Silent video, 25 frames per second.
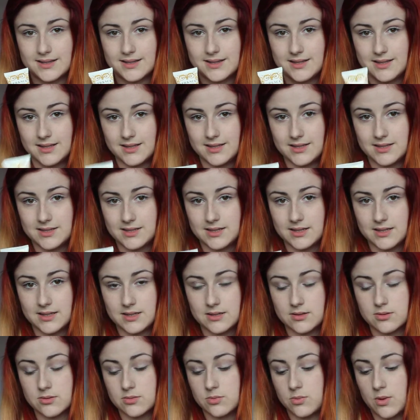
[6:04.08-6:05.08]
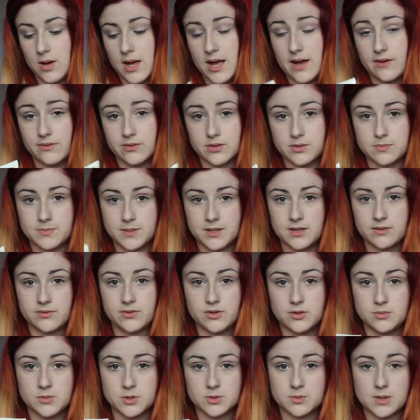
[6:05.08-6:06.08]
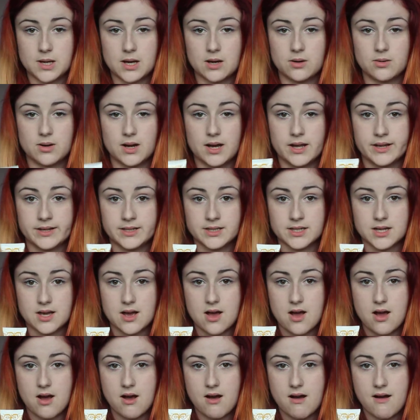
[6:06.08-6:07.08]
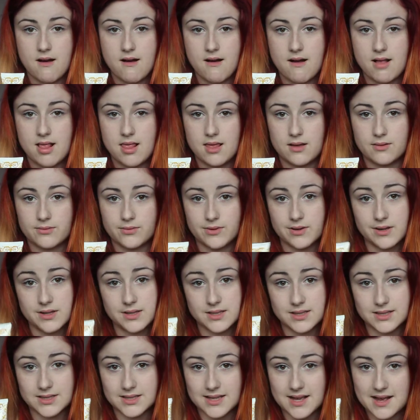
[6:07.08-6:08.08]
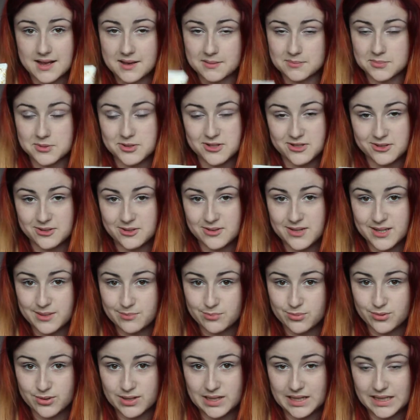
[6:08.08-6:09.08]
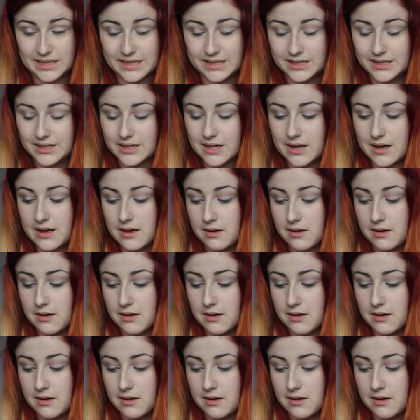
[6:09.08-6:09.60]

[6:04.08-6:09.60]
this is what I have as perfume as well, and I love it. It's absolutely brilliant.